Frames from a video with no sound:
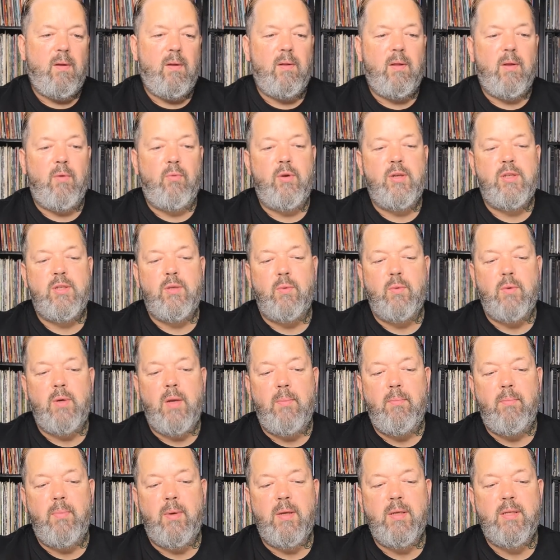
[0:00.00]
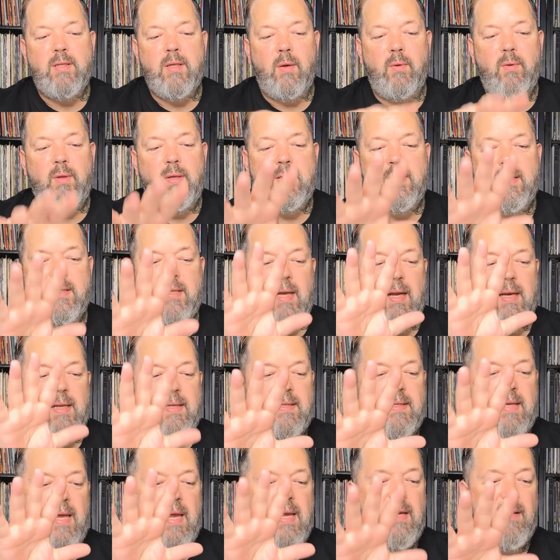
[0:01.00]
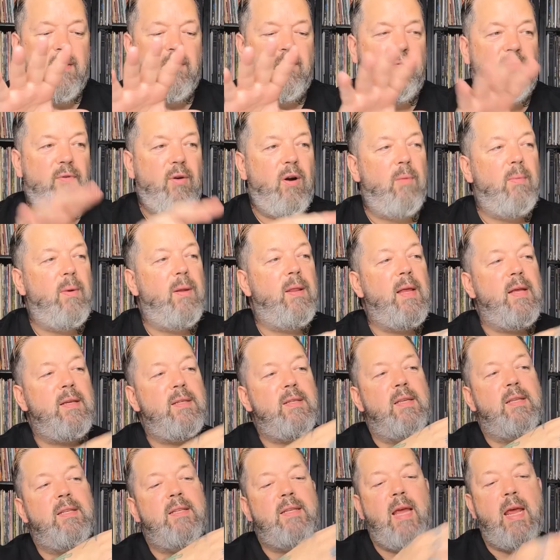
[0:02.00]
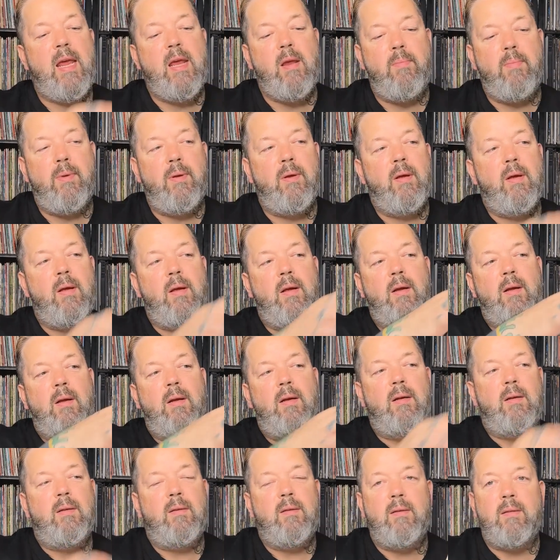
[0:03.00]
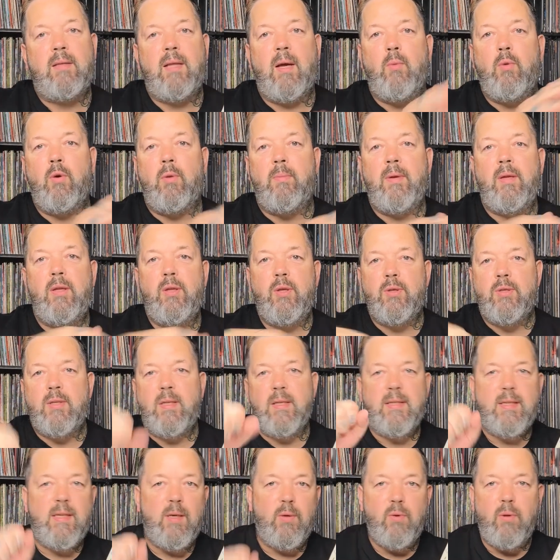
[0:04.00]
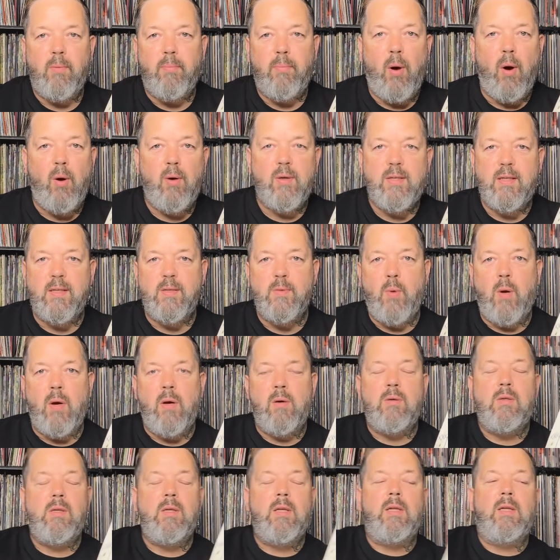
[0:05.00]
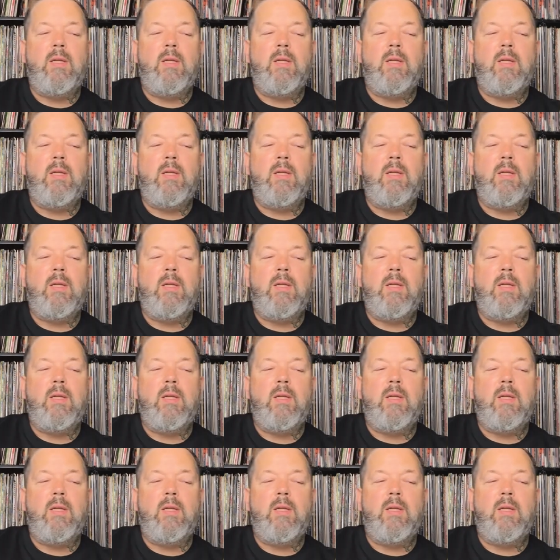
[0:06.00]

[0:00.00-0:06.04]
the original number. So this is kind of taken from, and that's the tape that would have been used to seal the box as well.